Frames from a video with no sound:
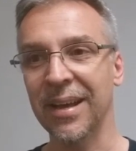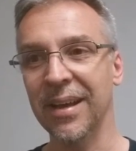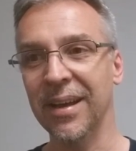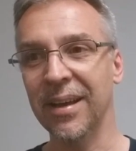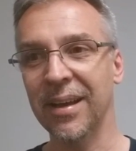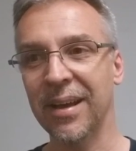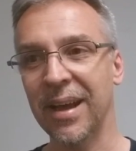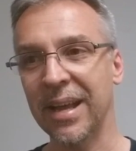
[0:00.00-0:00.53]

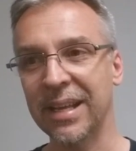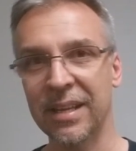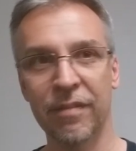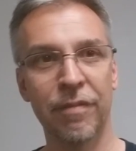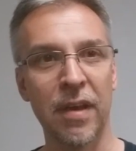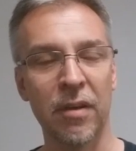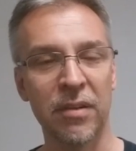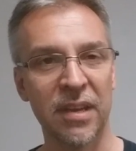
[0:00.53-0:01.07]
Uh, I
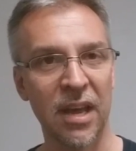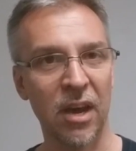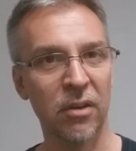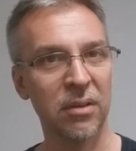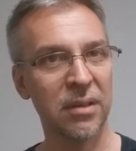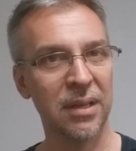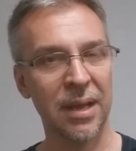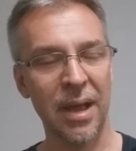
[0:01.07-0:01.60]
get found
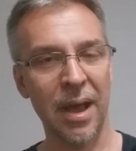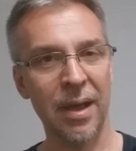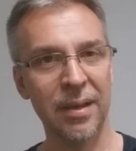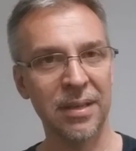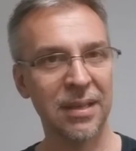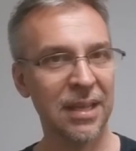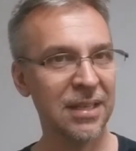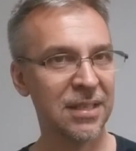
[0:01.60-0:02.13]
out.
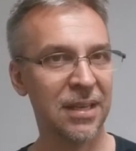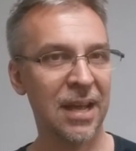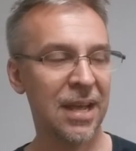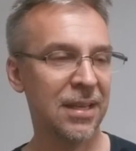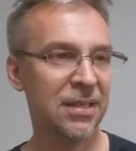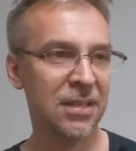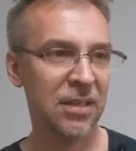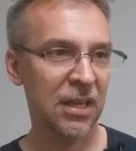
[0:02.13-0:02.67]
Uh, it's,
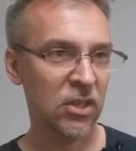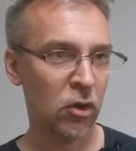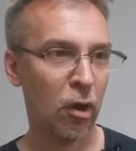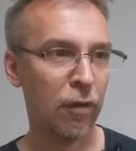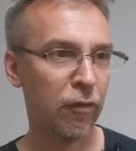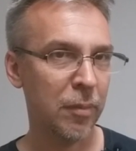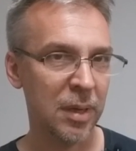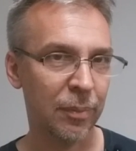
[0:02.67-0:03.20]
it's, it's
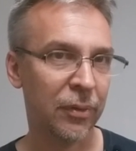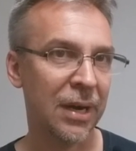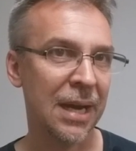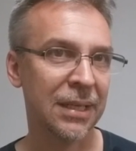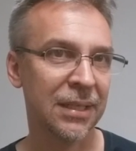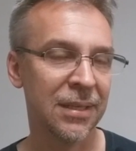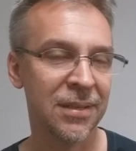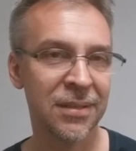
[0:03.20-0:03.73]
hard for me to
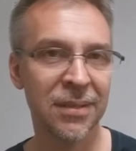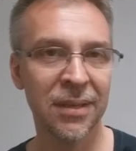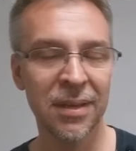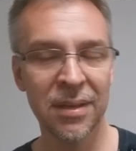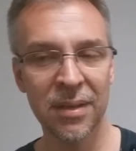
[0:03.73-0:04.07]
practice.